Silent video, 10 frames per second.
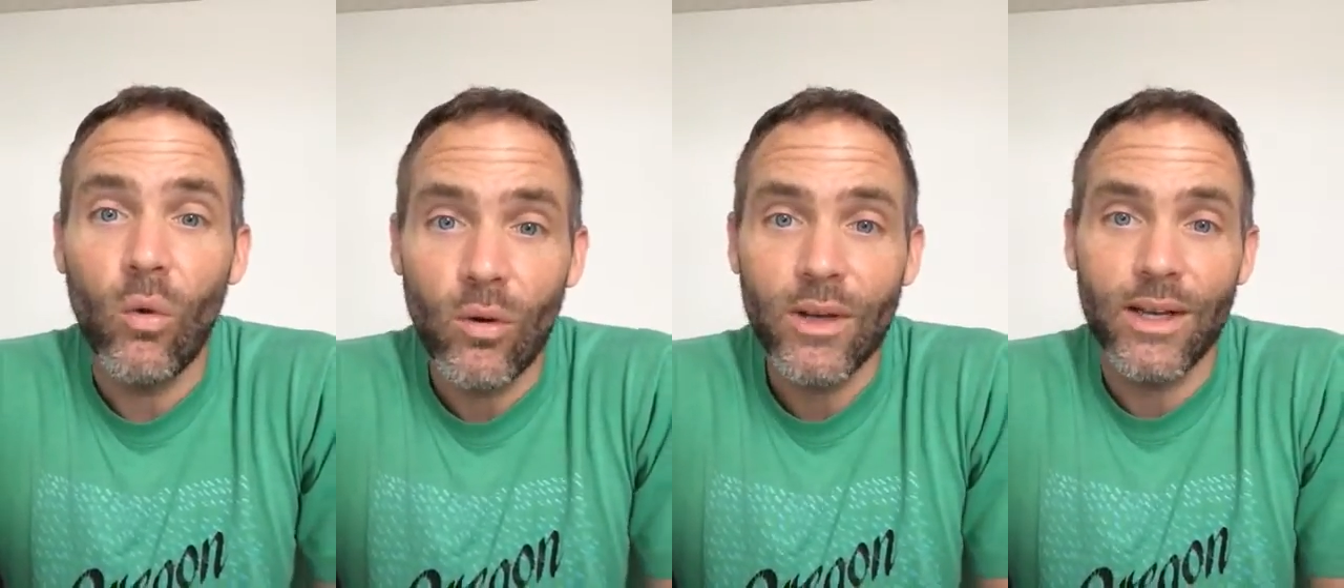
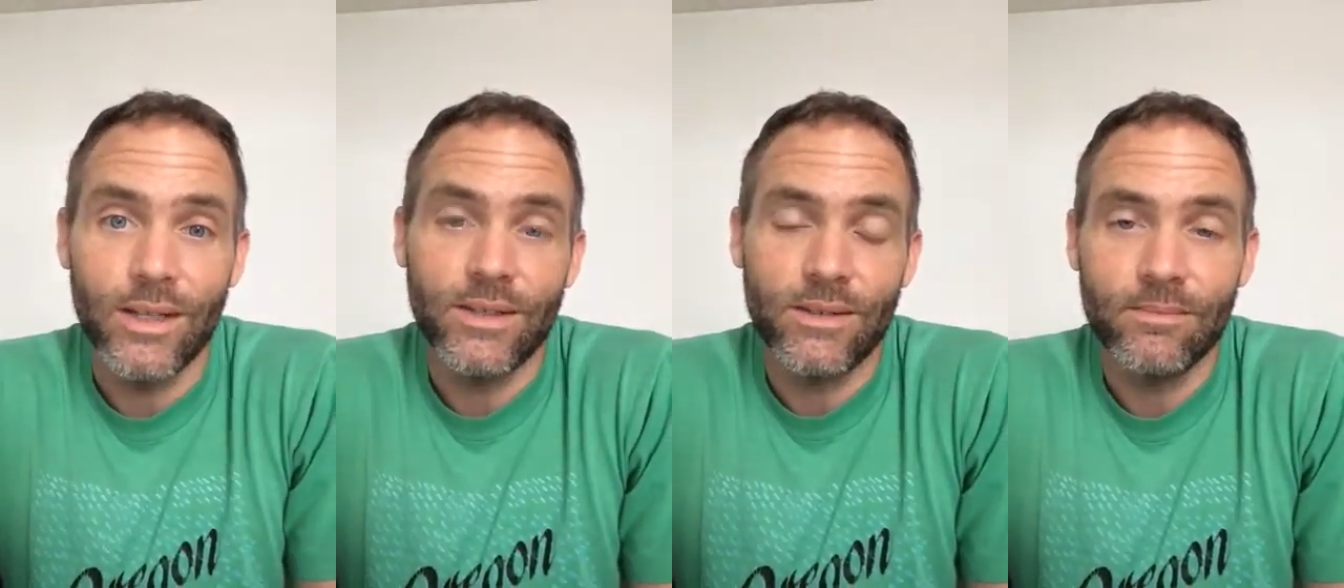
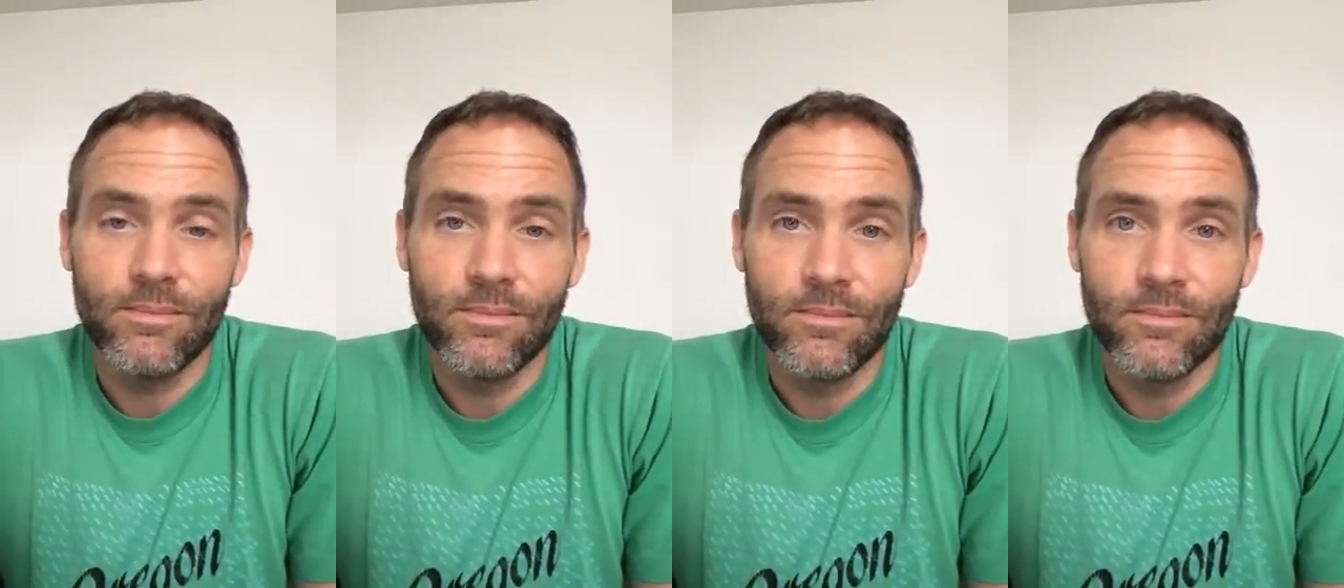organism.
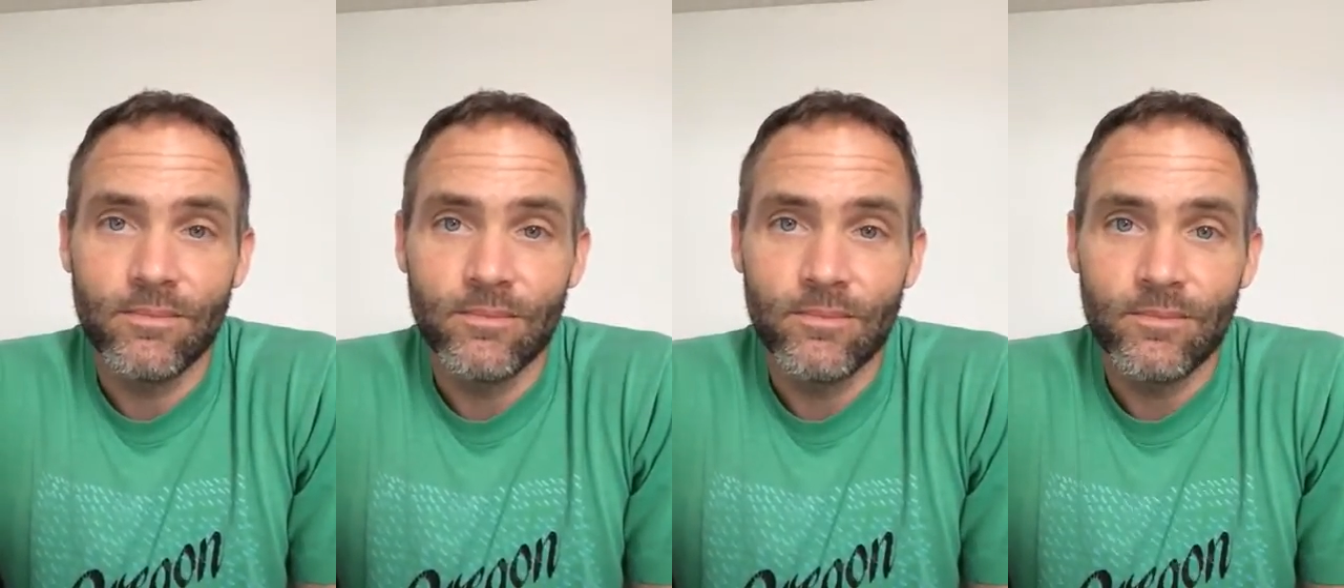
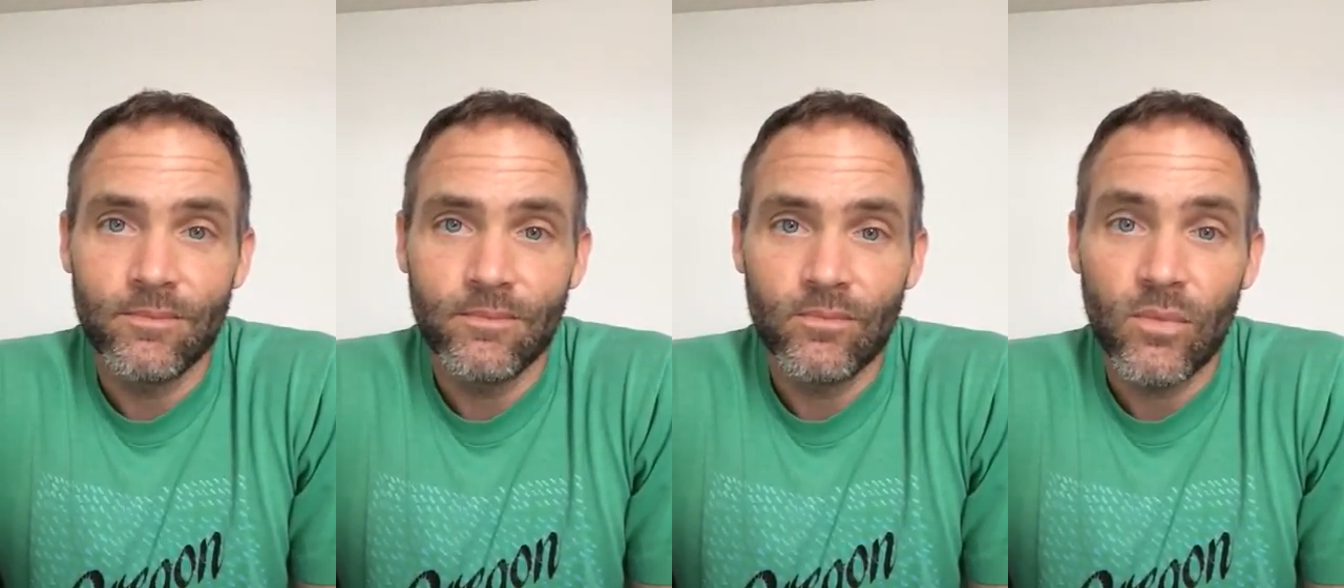
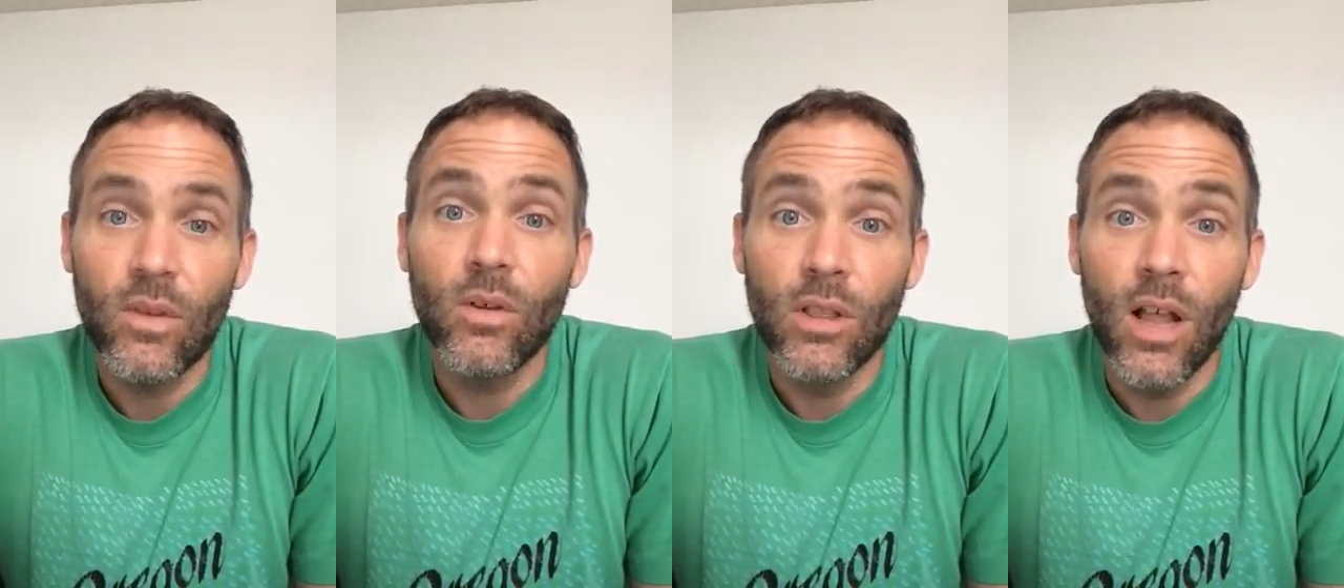
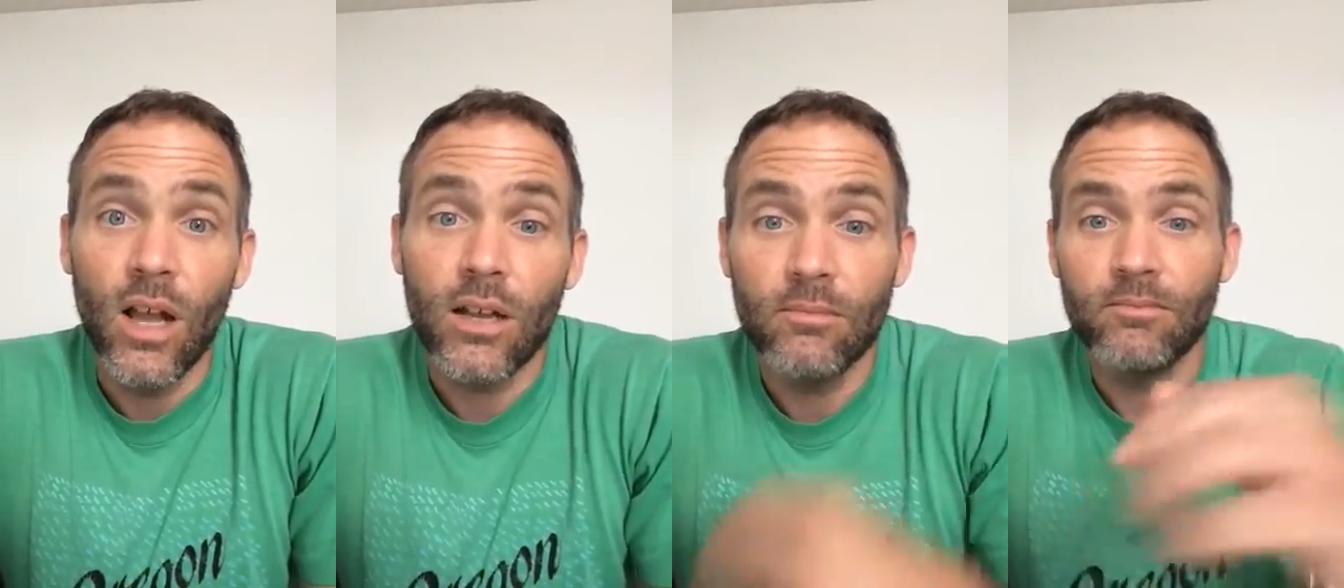Good
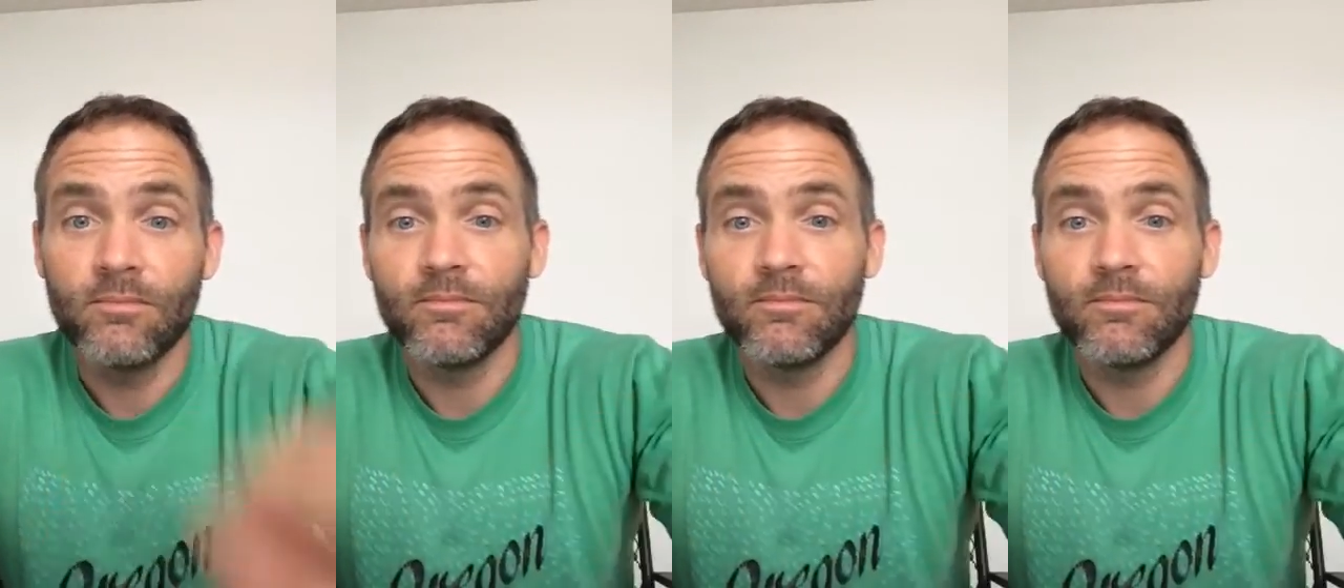luck.